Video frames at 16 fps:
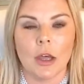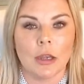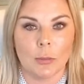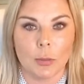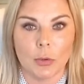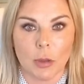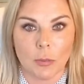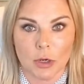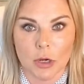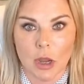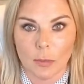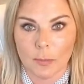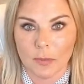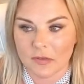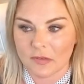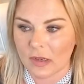unemployment
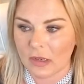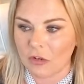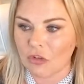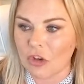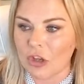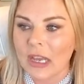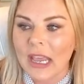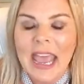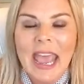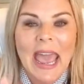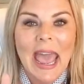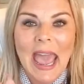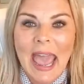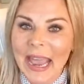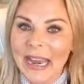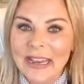compensation
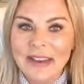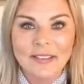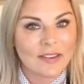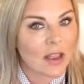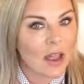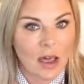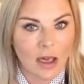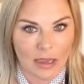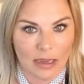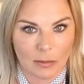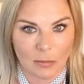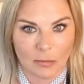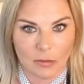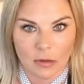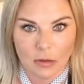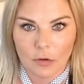
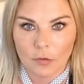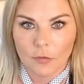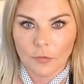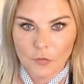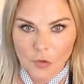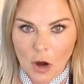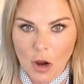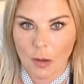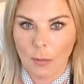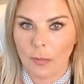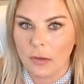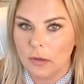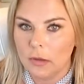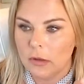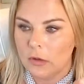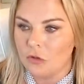anytime
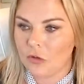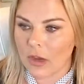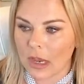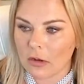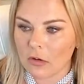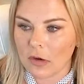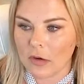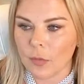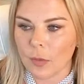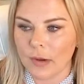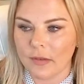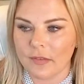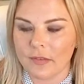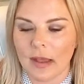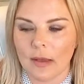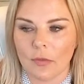from January
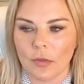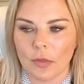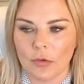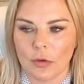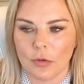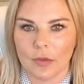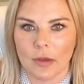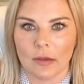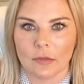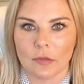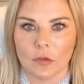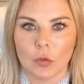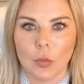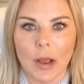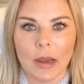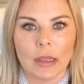27th,
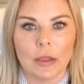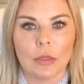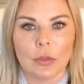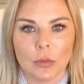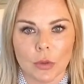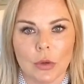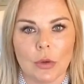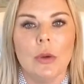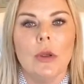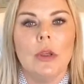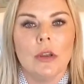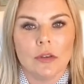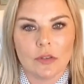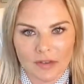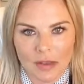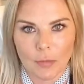2020 through
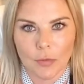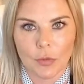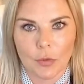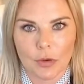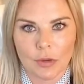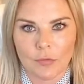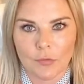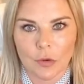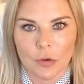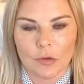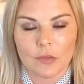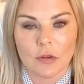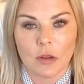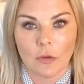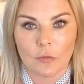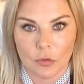December
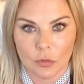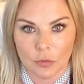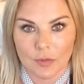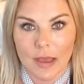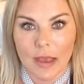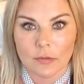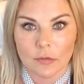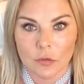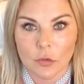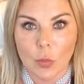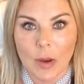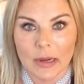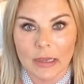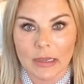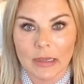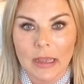31st of
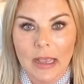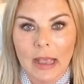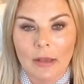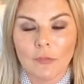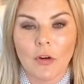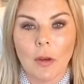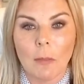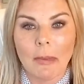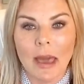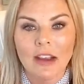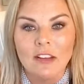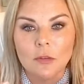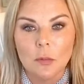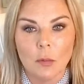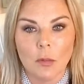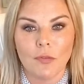2020 for a
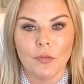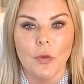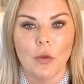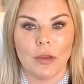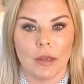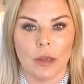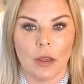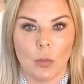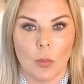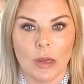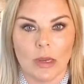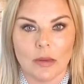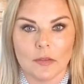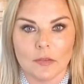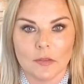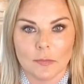maximum of 39
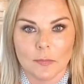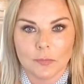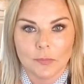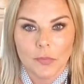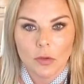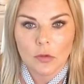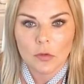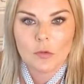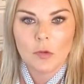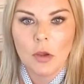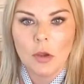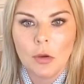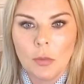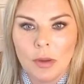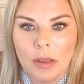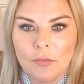weeks.
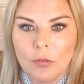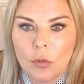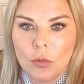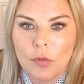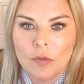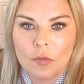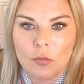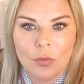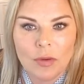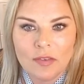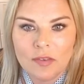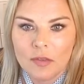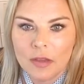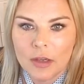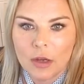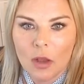So if you
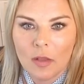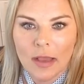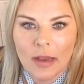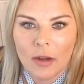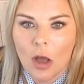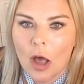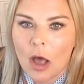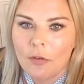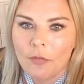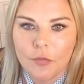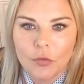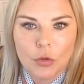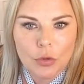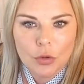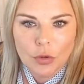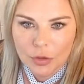recently got laid
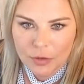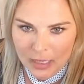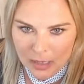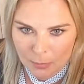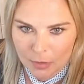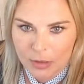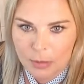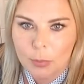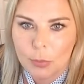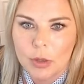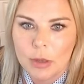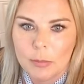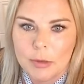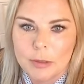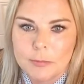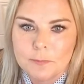off, you can claim
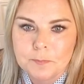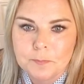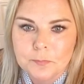unemployment.